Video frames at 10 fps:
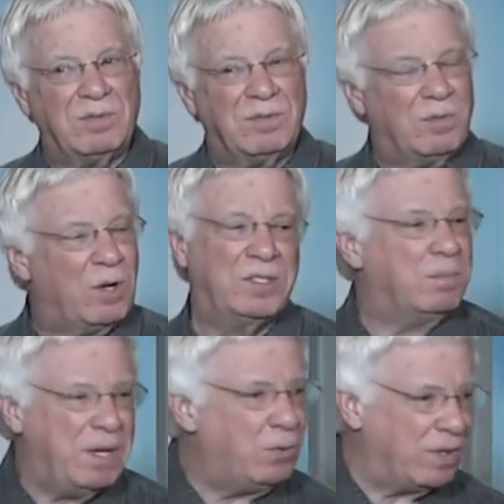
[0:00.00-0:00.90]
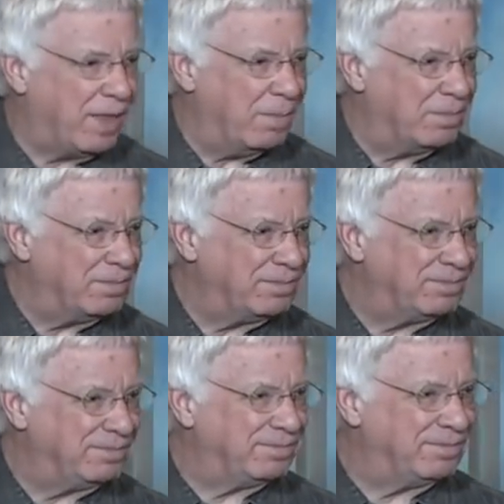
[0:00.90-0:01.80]
want to be with them.
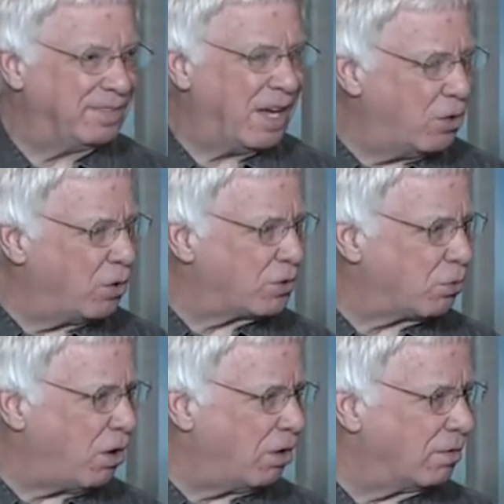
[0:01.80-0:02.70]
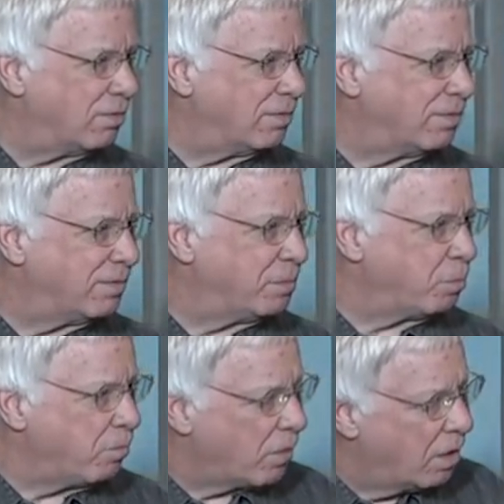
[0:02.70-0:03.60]
I know it's wrong.
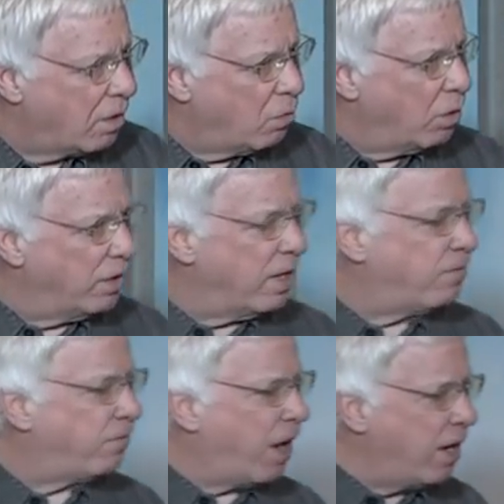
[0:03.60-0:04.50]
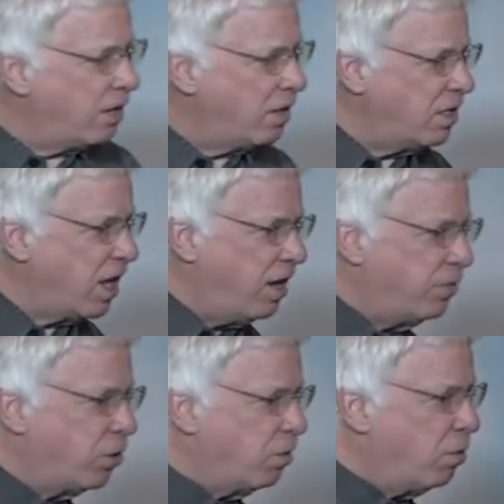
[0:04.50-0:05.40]
When they finally gave
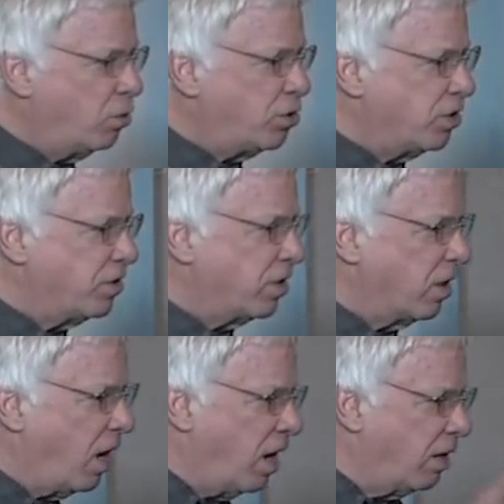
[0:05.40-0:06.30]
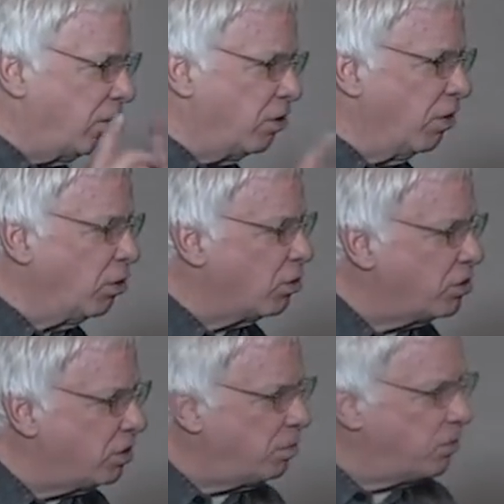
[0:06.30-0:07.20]
their emotions to God under the Lordship of